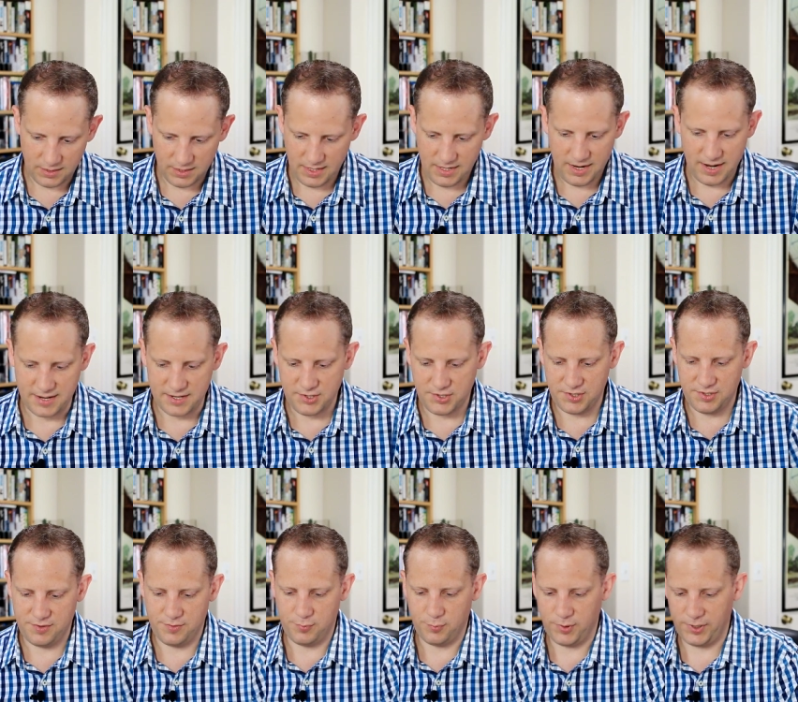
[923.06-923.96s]
And yeah,
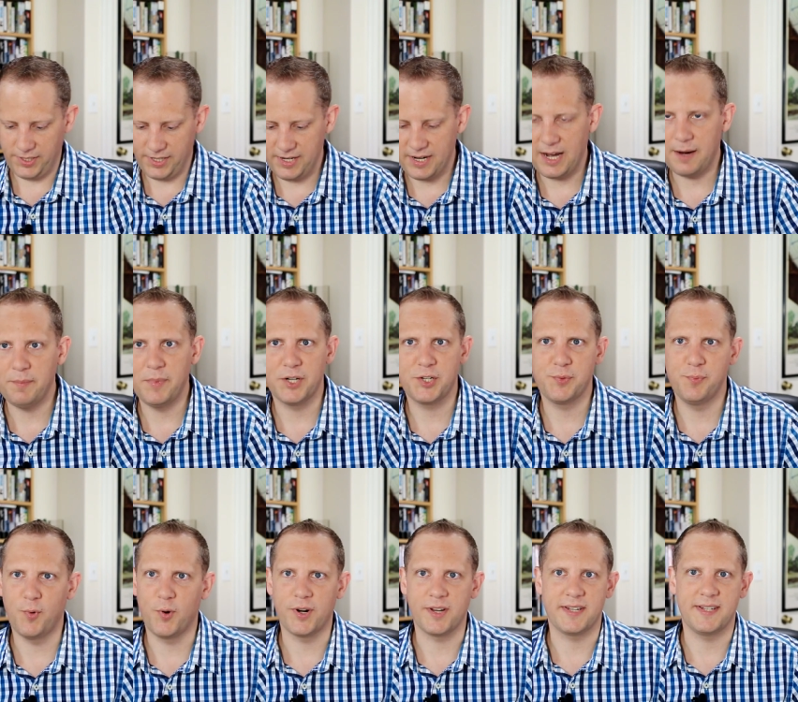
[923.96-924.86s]
just really not
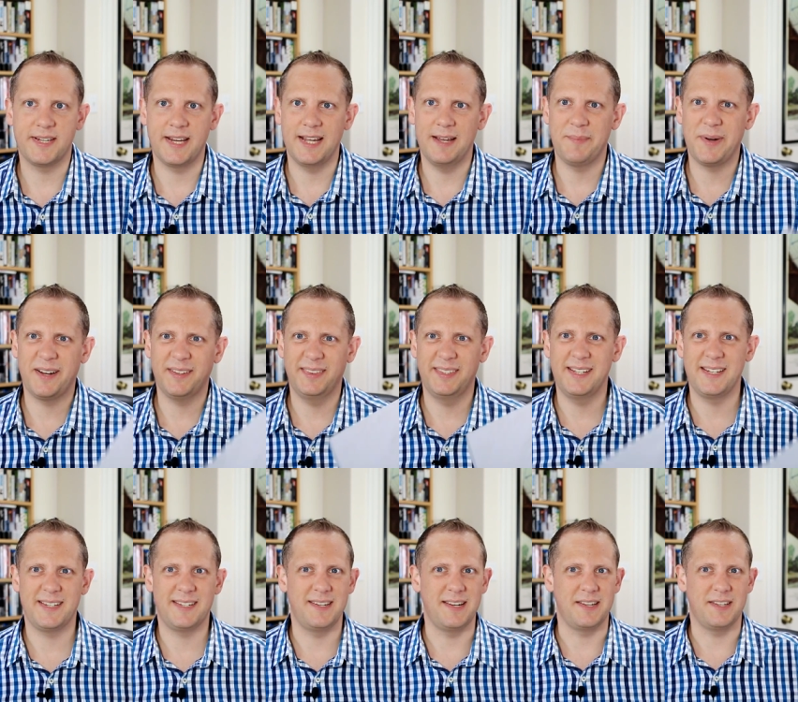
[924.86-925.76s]
much more to say about
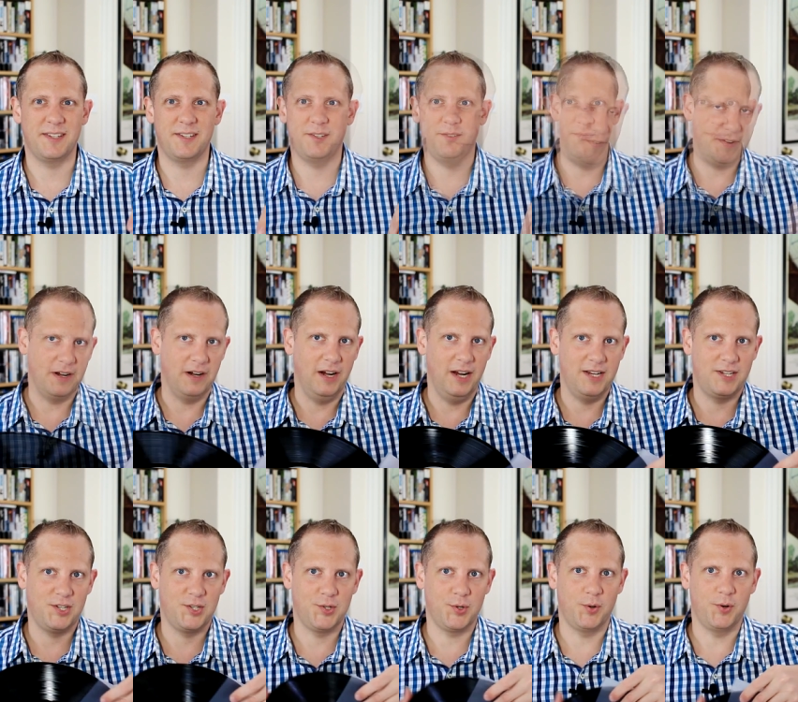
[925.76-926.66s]
this. It's very
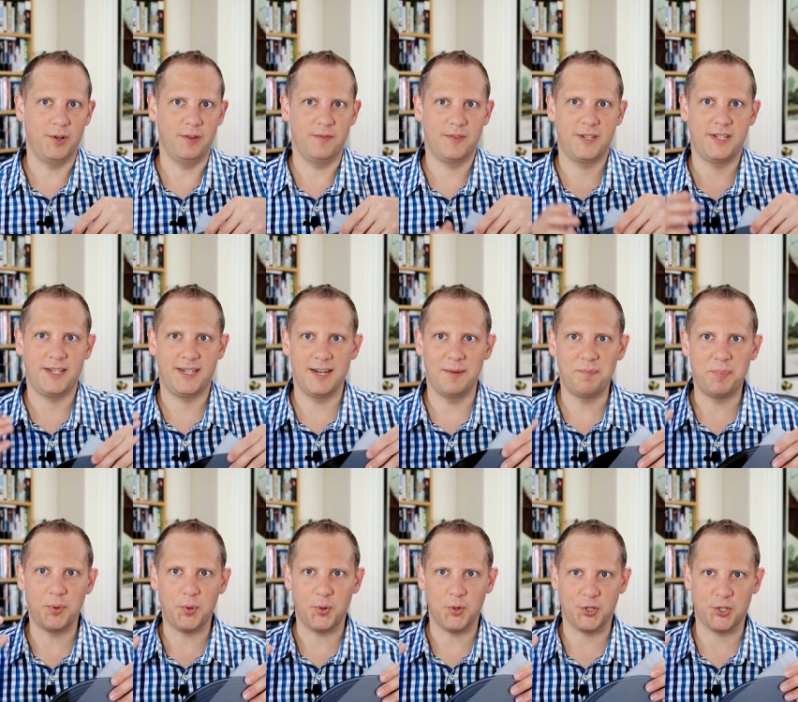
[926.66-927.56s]
sort of
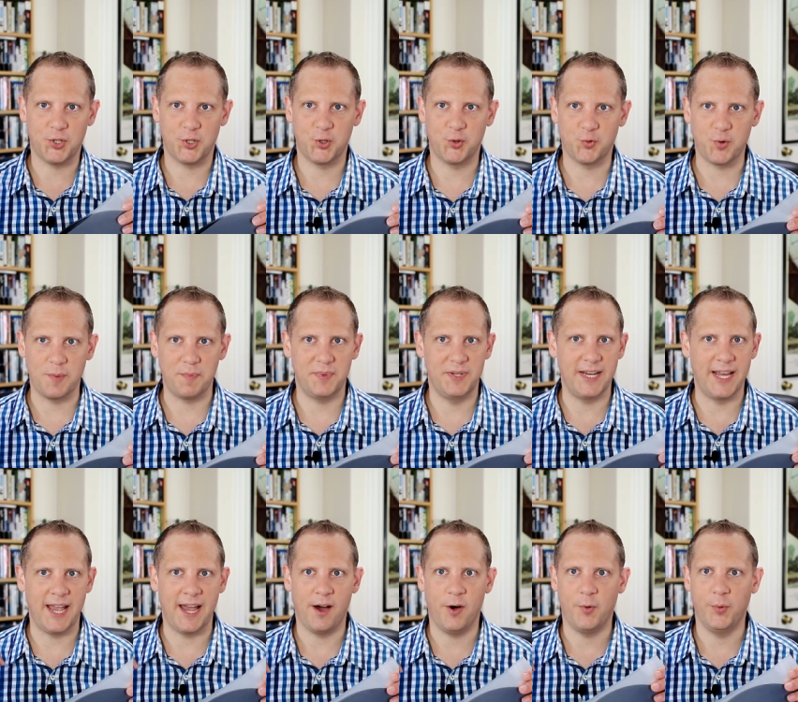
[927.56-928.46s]
simple, stripped
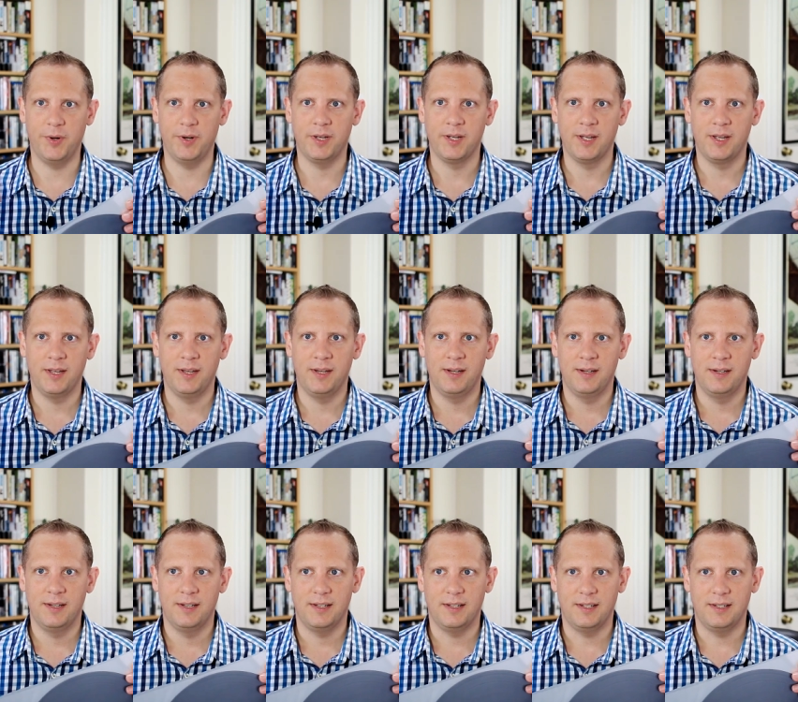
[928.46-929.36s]
down
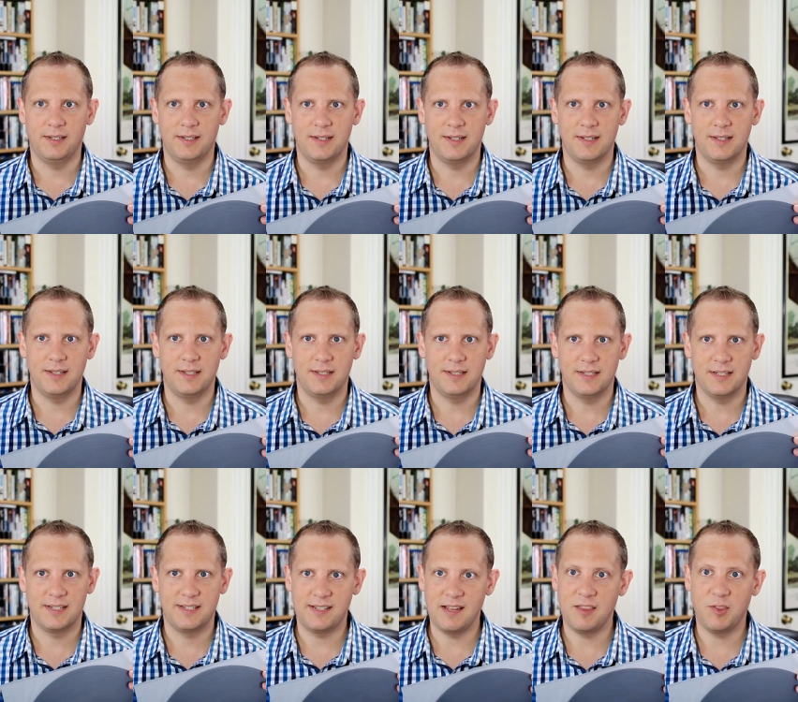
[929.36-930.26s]

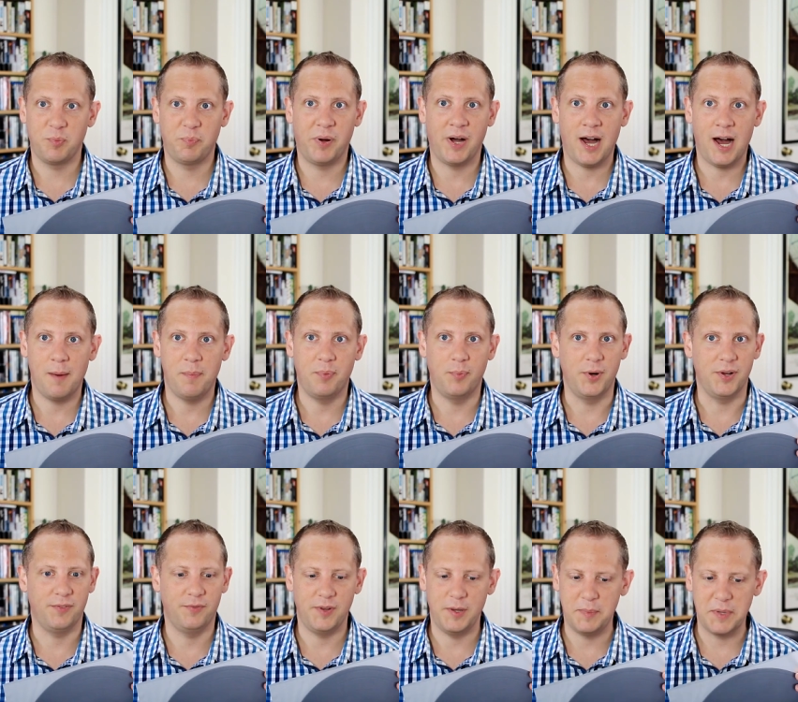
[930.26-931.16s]
synth pop
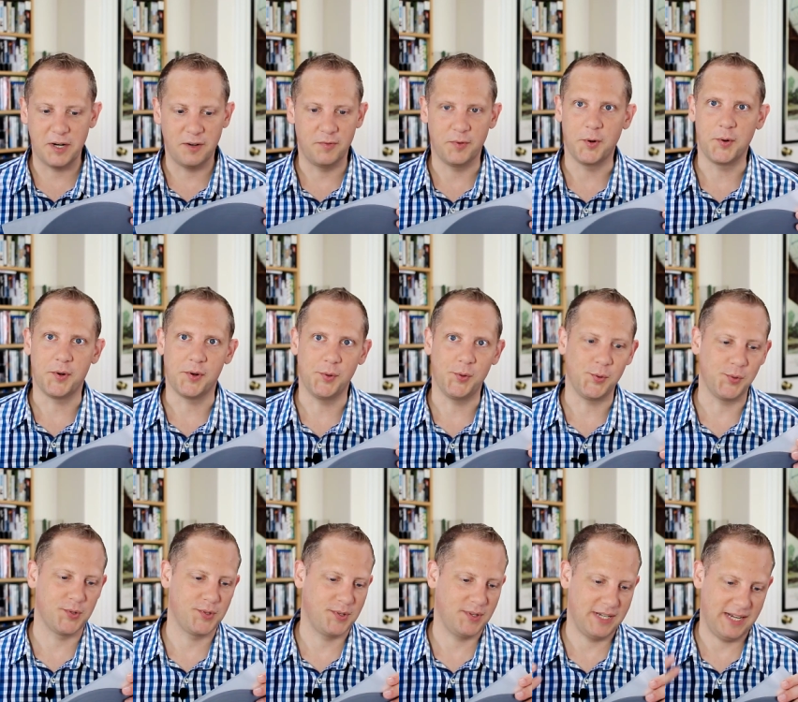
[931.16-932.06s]
with female
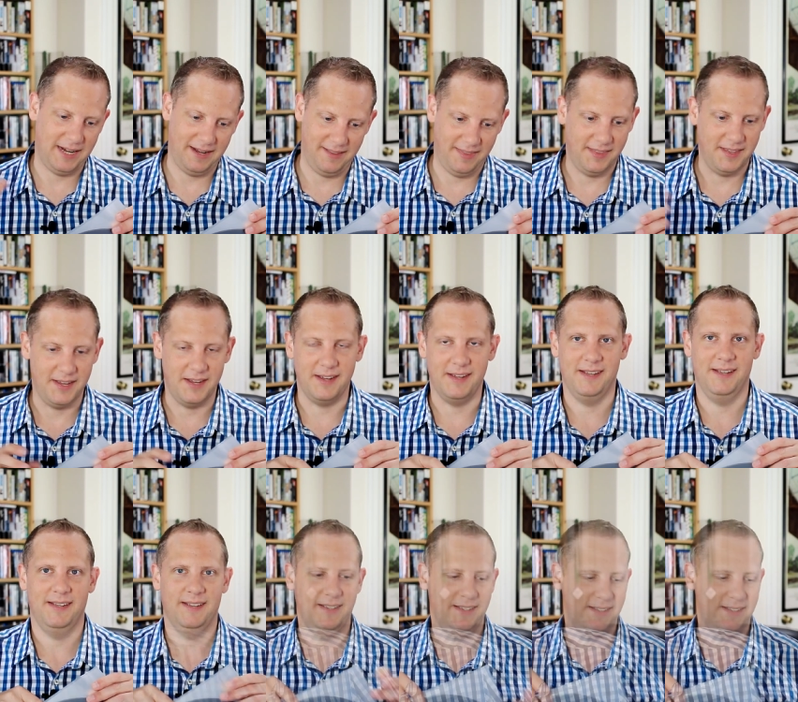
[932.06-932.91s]
vocals kind of thing.